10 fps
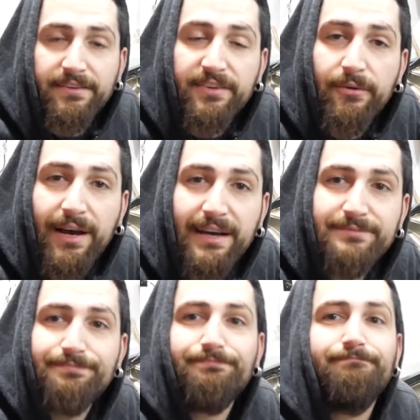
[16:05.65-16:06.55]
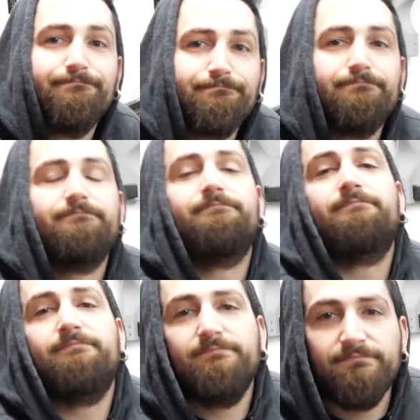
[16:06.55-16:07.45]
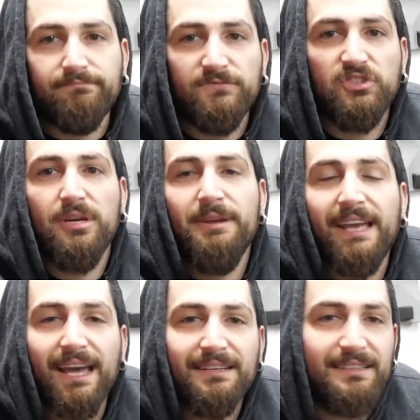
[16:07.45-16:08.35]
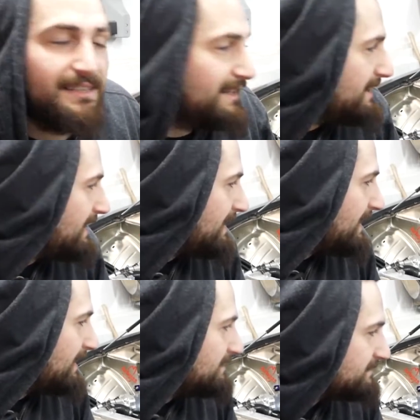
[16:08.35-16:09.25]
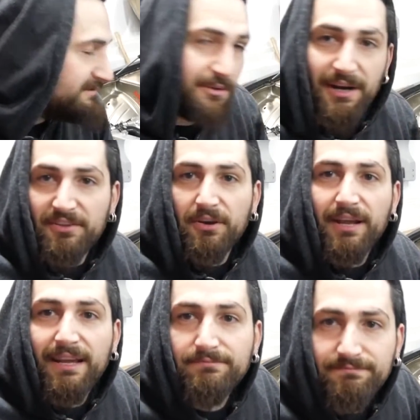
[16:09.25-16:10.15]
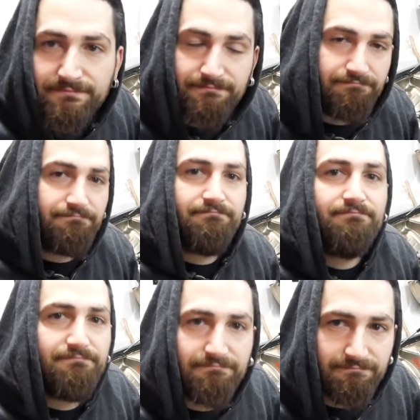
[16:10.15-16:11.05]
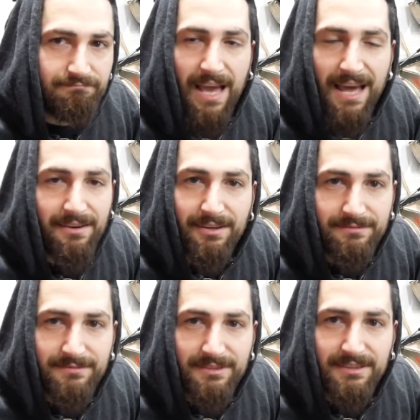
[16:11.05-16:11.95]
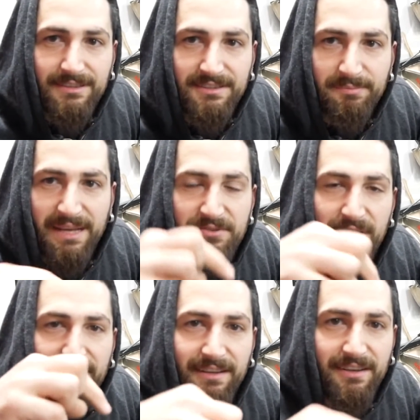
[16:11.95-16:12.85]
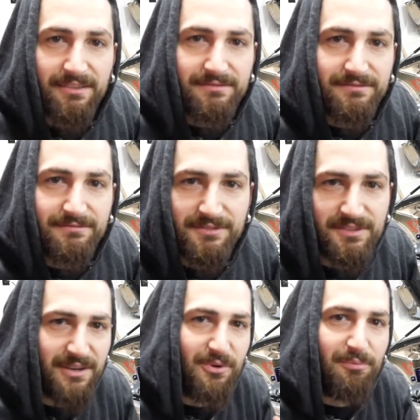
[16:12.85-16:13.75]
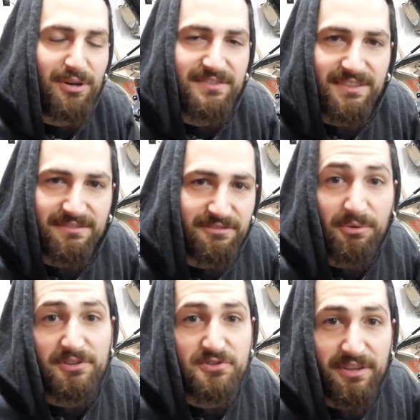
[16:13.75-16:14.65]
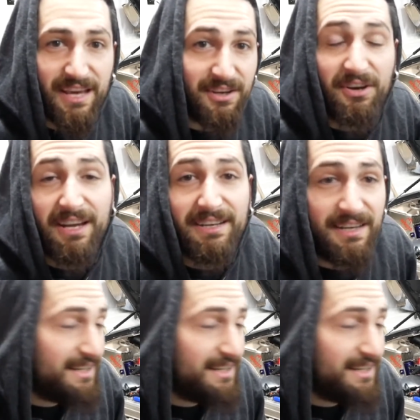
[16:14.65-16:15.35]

So join me again. If you want to donate, I don't know. There's a Patreon down there. There's like one person. If you want to join that, go ahead.